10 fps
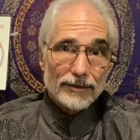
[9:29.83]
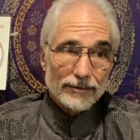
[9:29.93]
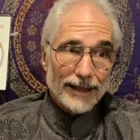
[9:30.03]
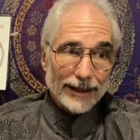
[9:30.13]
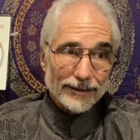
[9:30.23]

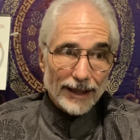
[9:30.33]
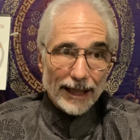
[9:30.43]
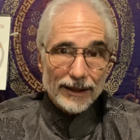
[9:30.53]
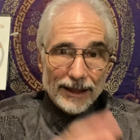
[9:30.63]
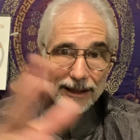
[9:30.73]
that day,
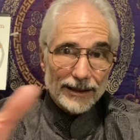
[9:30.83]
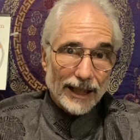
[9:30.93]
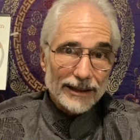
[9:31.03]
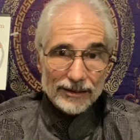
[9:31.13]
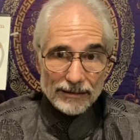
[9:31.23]
and then he
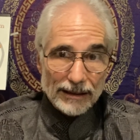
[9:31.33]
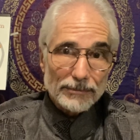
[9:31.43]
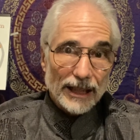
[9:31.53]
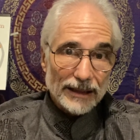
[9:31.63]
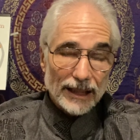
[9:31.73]
died in his sleep
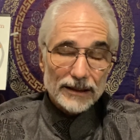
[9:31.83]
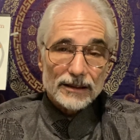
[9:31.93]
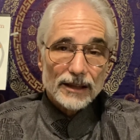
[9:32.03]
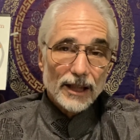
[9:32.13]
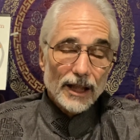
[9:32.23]
that night.
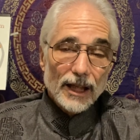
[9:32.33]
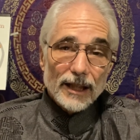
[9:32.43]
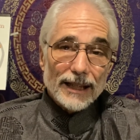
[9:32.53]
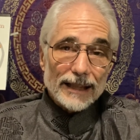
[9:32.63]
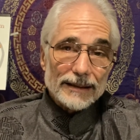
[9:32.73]

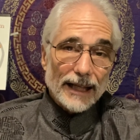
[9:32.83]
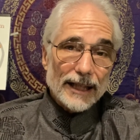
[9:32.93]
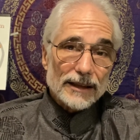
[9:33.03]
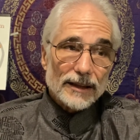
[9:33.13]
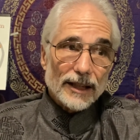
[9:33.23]
That
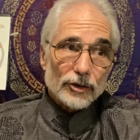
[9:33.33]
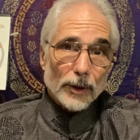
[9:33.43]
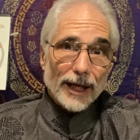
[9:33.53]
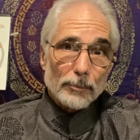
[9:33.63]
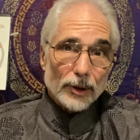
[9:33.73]
day is
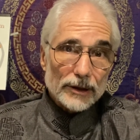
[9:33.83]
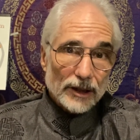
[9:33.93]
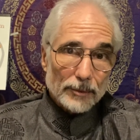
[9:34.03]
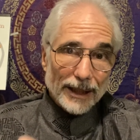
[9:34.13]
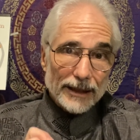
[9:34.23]
when I put it
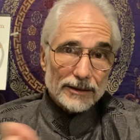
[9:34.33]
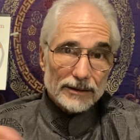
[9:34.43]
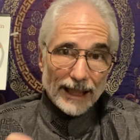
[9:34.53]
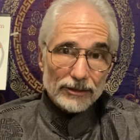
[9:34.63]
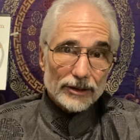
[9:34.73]
on my
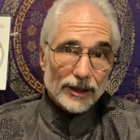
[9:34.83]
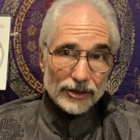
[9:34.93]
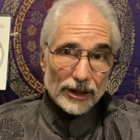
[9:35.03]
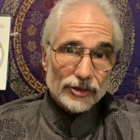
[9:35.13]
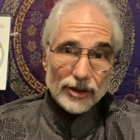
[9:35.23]
calendar. I was
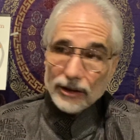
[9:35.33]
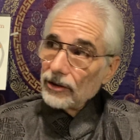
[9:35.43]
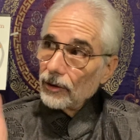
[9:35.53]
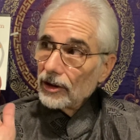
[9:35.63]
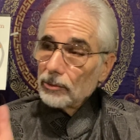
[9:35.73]
going to start
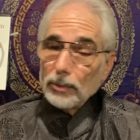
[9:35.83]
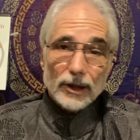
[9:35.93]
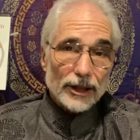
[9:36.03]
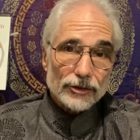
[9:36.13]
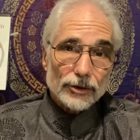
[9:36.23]
doing this
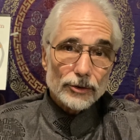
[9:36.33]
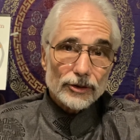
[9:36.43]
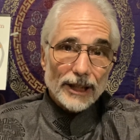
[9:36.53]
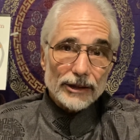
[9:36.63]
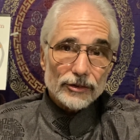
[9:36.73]
book on
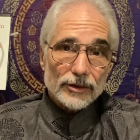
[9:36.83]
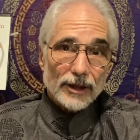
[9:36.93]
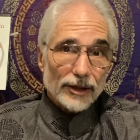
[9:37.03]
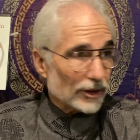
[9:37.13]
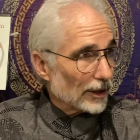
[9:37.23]
Tuesdays.
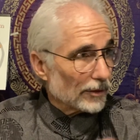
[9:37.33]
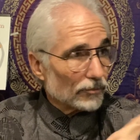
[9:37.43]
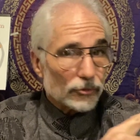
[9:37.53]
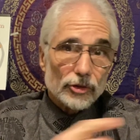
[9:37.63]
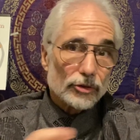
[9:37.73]
I was going to
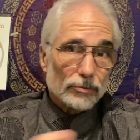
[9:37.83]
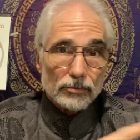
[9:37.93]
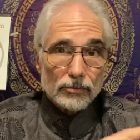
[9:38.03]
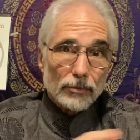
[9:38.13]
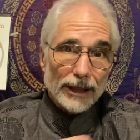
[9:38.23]

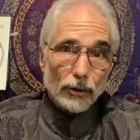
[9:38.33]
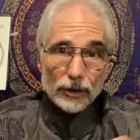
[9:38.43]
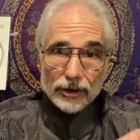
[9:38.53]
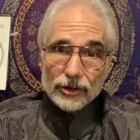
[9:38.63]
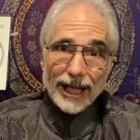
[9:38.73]

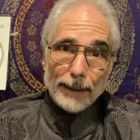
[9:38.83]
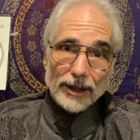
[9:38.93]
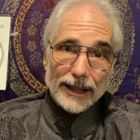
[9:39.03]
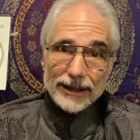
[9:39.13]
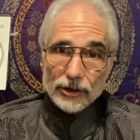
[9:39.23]
record the chapter,
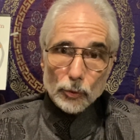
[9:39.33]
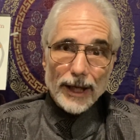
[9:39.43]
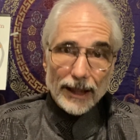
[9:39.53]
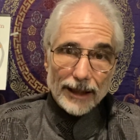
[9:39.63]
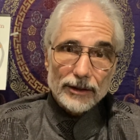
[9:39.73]
like each
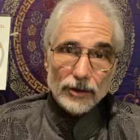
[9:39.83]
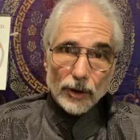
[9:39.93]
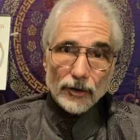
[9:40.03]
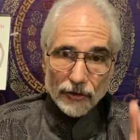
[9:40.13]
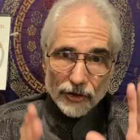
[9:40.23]
week I'd do
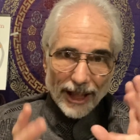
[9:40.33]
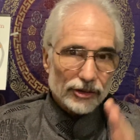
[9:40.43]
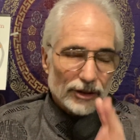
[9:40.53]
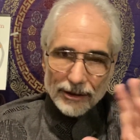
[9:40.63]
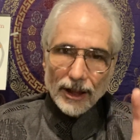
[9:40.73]
a
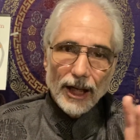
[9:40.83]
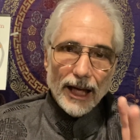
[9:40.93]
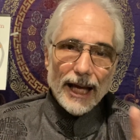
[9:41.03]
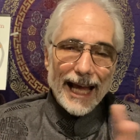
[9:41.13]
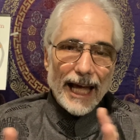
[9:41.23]
section and
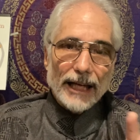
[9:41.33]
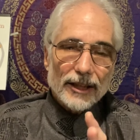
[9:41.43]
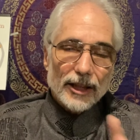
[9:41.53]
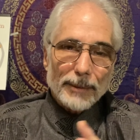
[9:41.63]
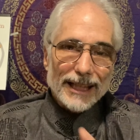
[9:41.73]
edit
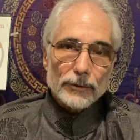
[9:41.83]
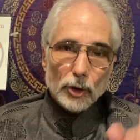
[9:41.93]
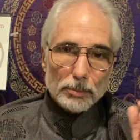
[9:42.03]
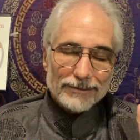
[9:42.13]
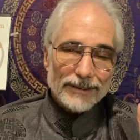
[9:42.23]
it, make it real
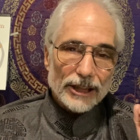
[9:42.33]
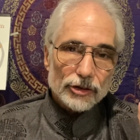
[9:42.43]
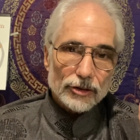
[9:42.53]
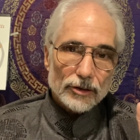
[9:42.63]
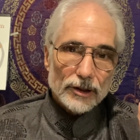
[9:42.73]

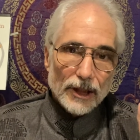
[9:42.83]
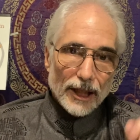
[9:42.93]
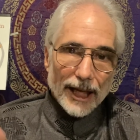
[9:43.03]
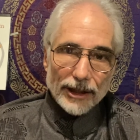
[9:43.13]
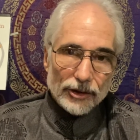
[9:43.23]
professional,
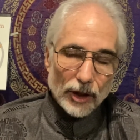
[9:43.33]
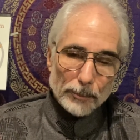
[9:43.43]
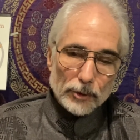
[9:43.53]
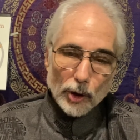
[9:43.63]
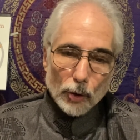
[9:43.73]
and
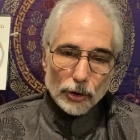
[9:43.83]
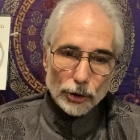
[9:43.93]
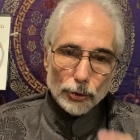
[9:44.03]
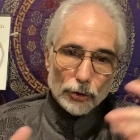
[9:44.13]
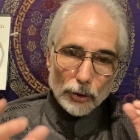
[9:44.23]
upload a
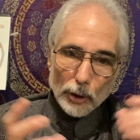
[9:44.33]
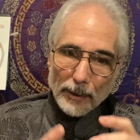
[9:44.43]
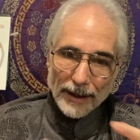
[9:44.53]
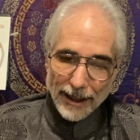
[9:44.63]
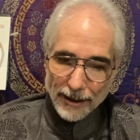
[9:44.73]
YouTube,
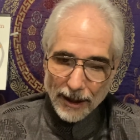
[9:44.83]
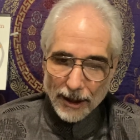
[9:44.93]
and then